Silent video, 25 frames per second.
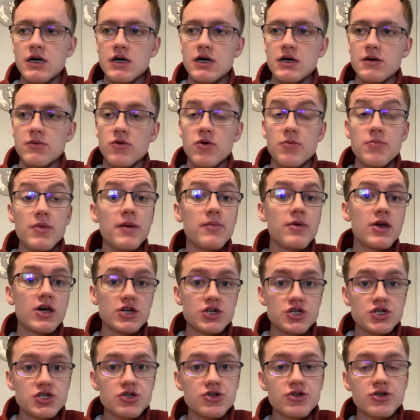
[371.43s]
or maybe I
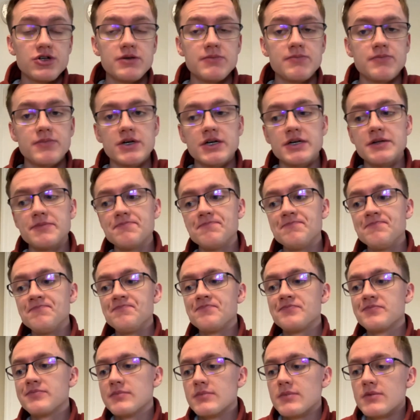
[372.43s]
should, but
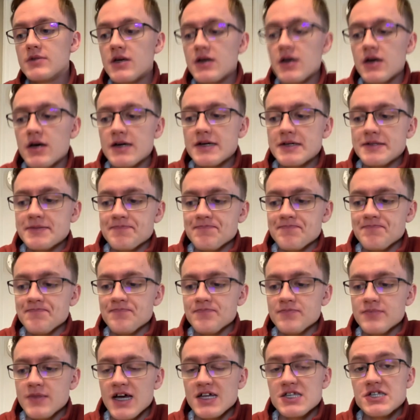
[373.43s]

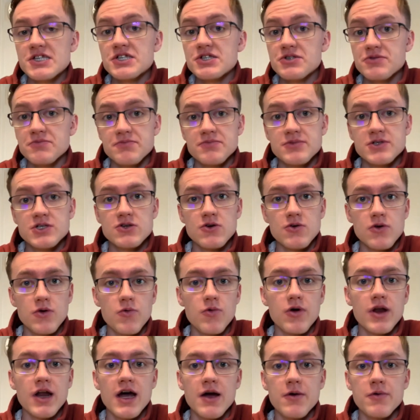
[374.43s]
that's just sort of
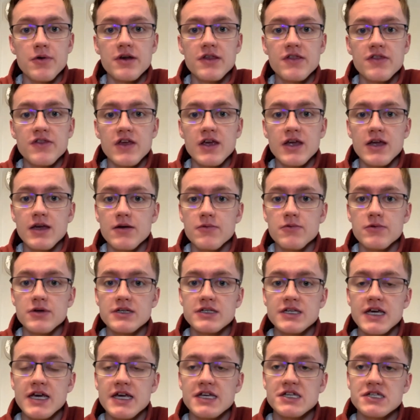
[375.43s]
what I would think it
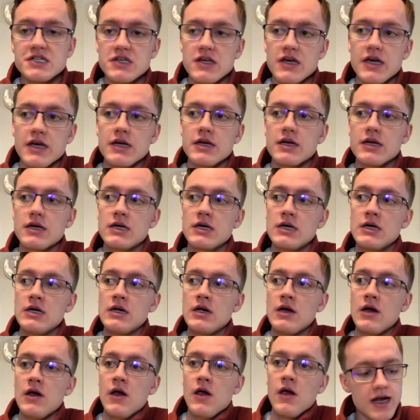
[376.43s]
would taste like.
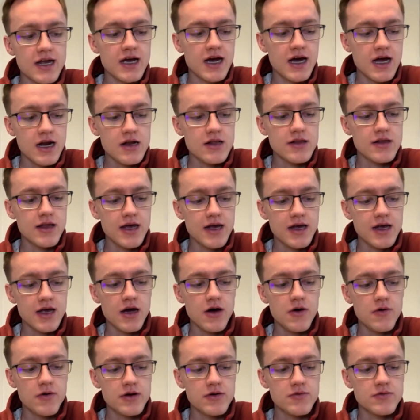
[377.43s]
I kind of like
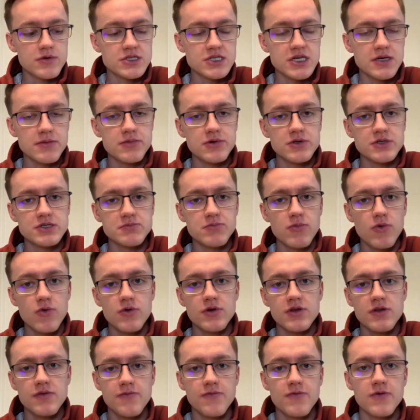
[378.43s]
how it resembles
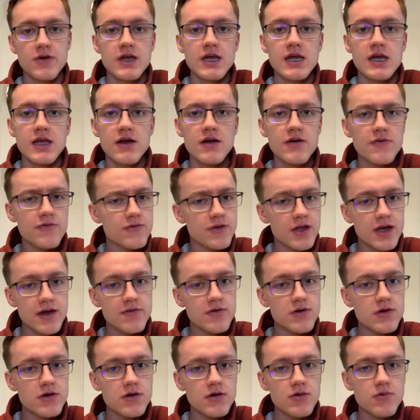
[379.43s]
more the fajita
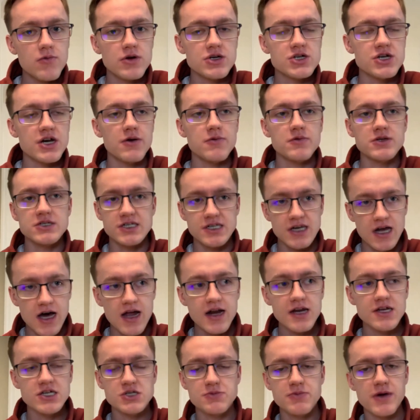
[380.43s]
flavor, which I was
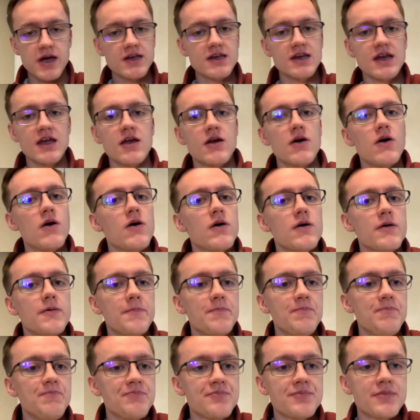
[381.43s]
not expecting at all.
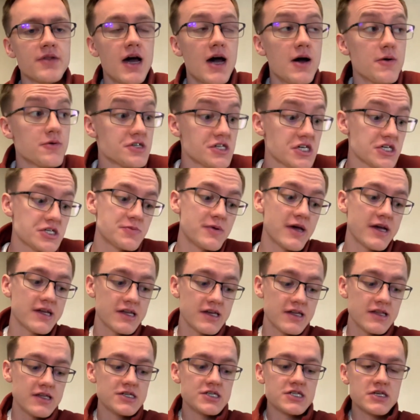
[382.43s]
I was
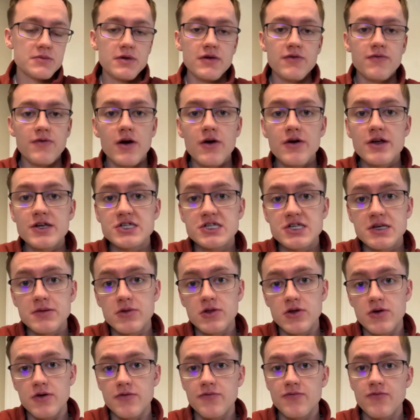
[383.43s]
expecting this to be very
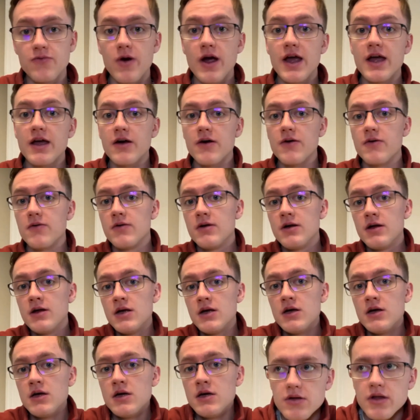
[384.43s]
similar to Fuego.
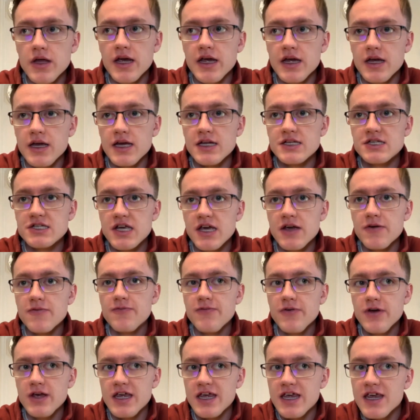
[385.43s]
Like, it's like
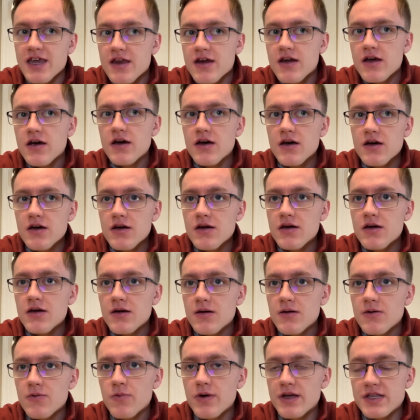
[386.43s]
fajita
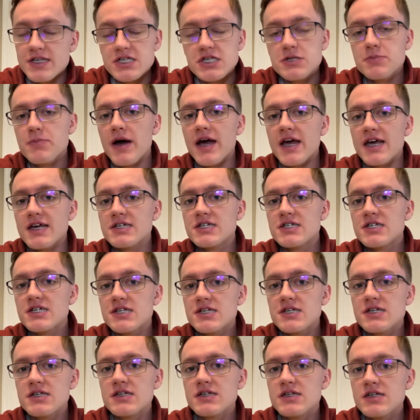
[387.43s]
with
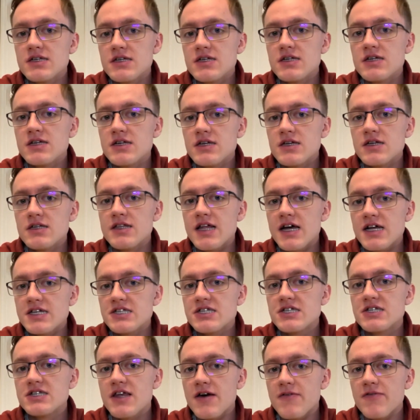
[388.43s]
spice.
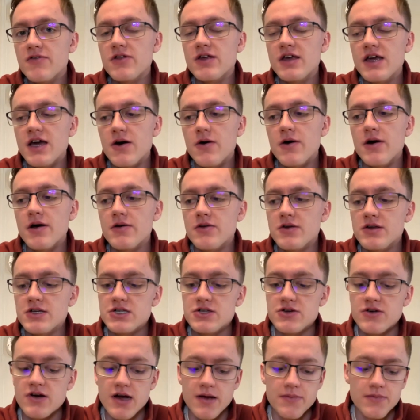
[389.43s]
That's definitely how I would
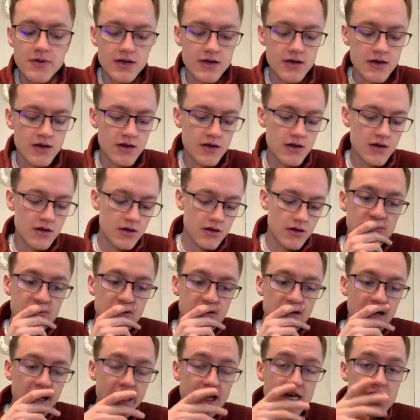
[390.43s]
describe it.
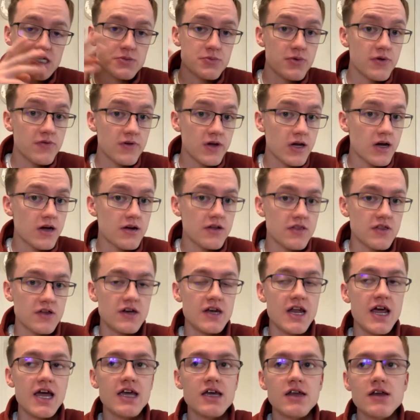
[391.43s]
I guess moving on to the
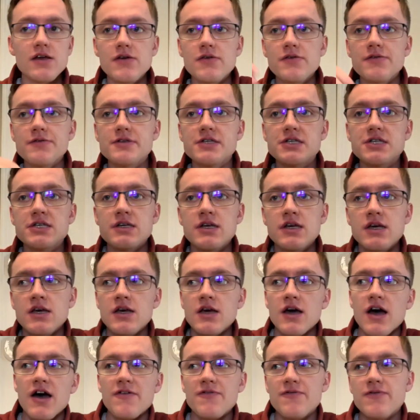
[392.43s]
negatives,
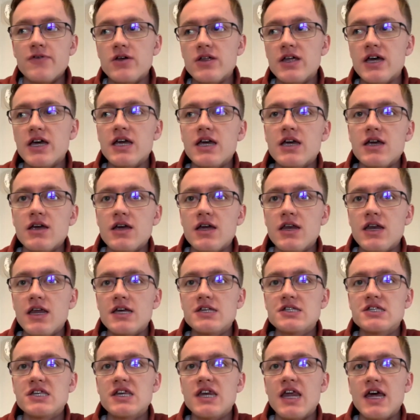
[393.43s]
I feel like it
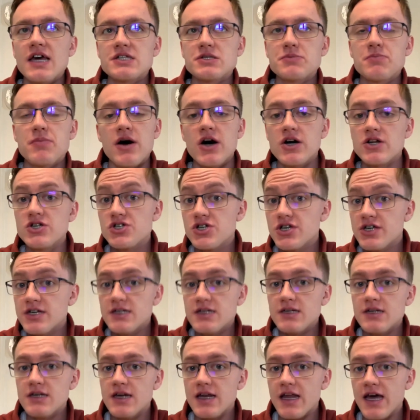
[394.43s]
isn't as
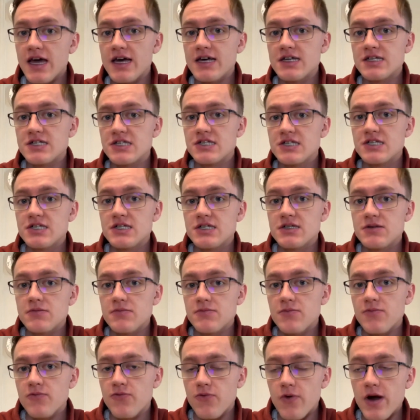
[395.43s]
pungent as
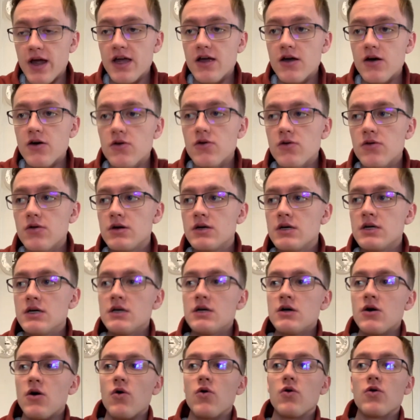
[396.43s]
Fuego
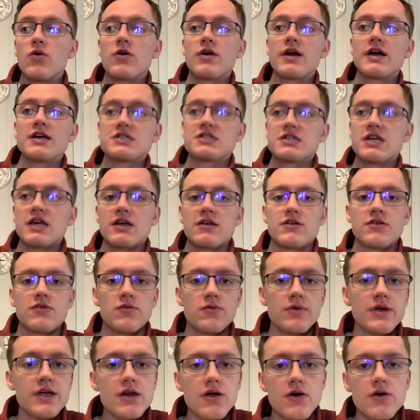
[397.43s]
or as like
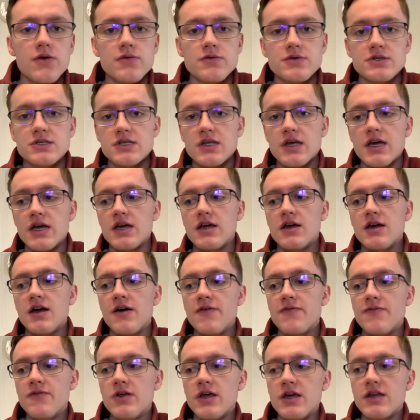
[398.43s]
Doritos. Like,
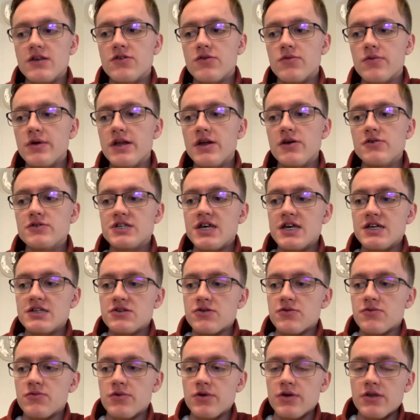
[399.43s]
I feel like Doritos has
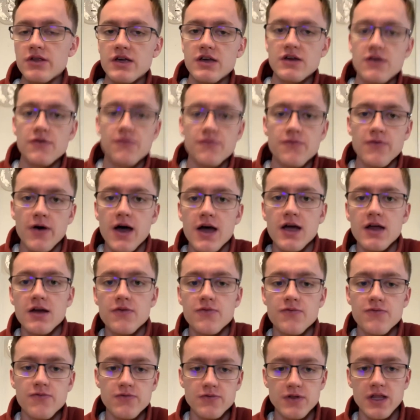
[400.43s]
a really
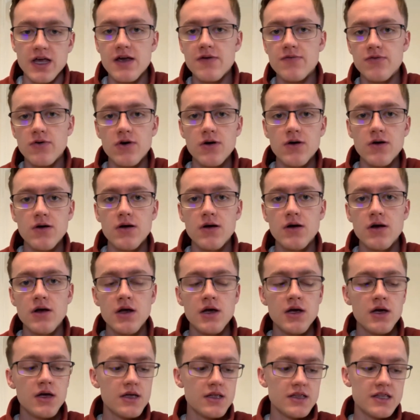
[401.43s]
defined flavor.
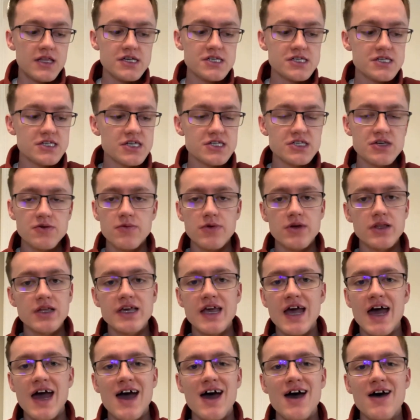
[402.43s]
This doesn't really
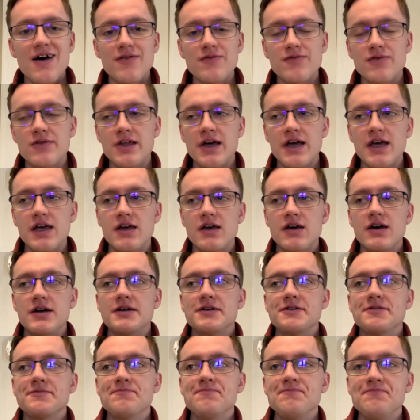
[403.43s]
have like
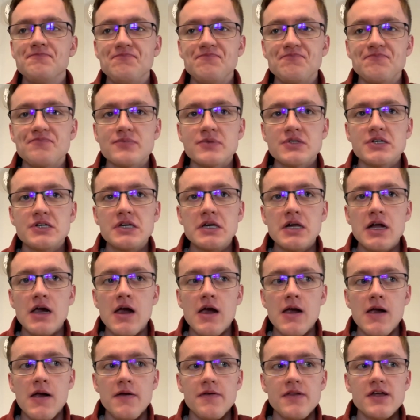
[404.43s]
an
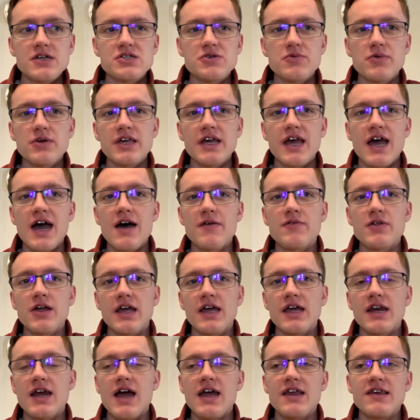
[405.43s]

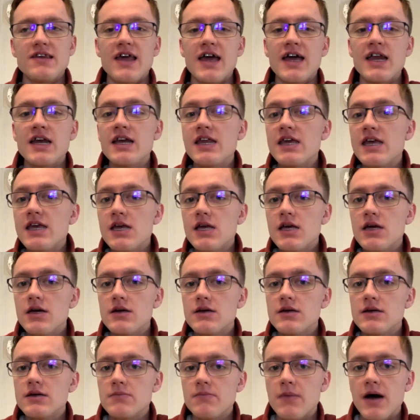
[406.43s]
identity, in
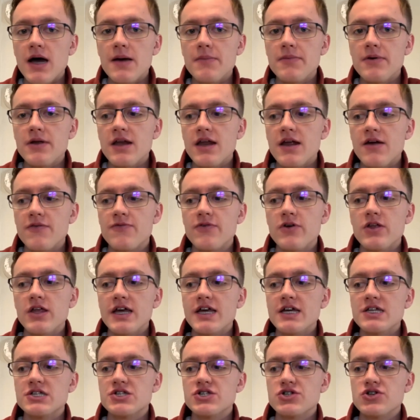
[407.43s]
my opinion. I feel
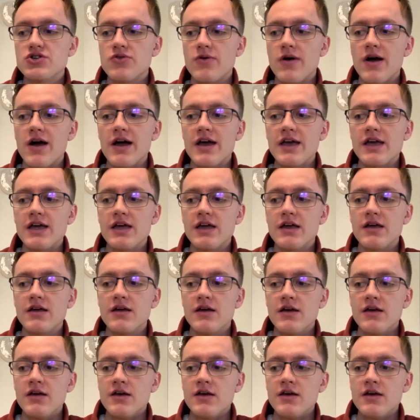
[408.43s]
like it's trying